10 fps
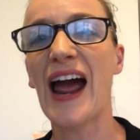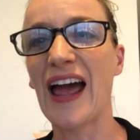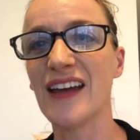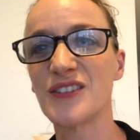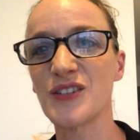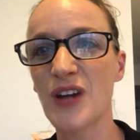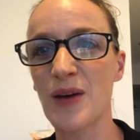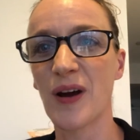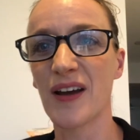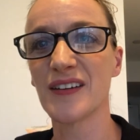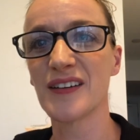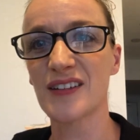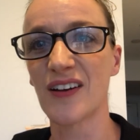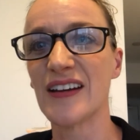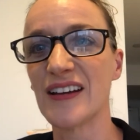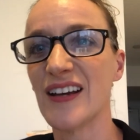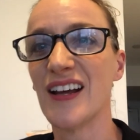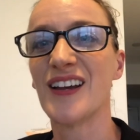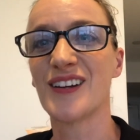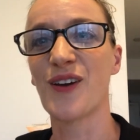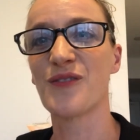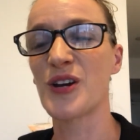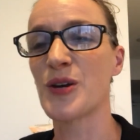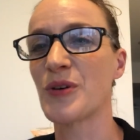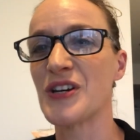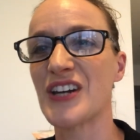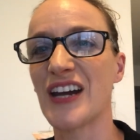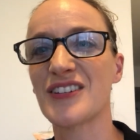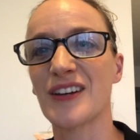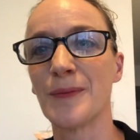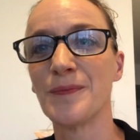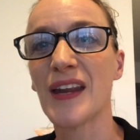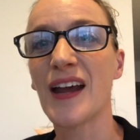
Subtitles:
and you get my undying love and appreciation.